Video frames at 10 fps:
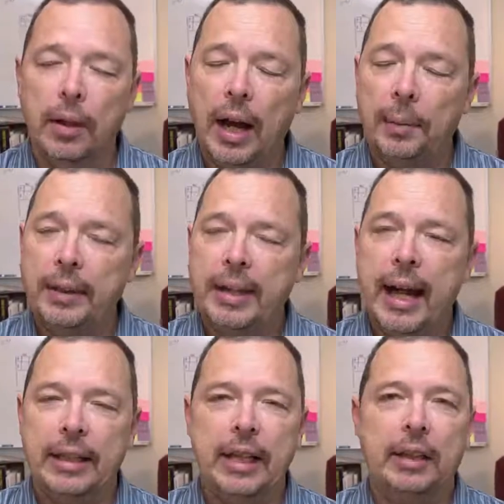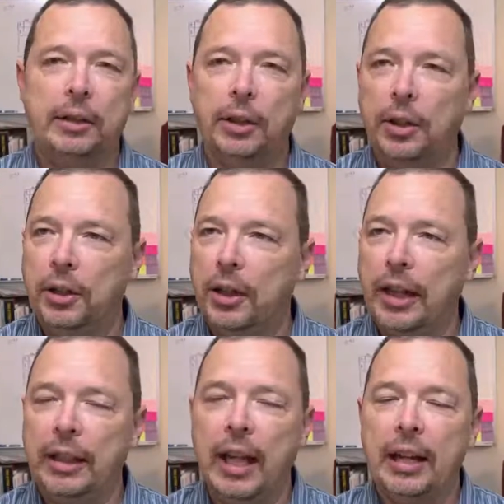I'm a tactile learner.
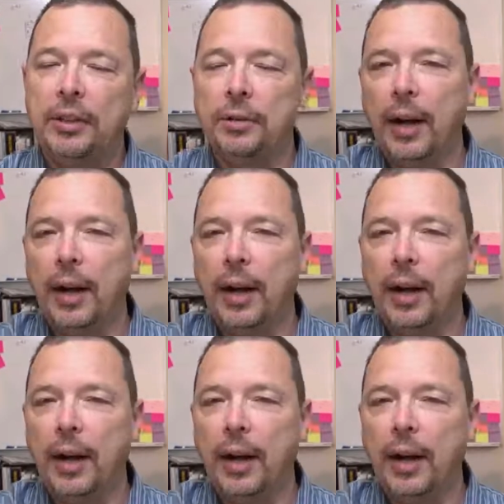I like to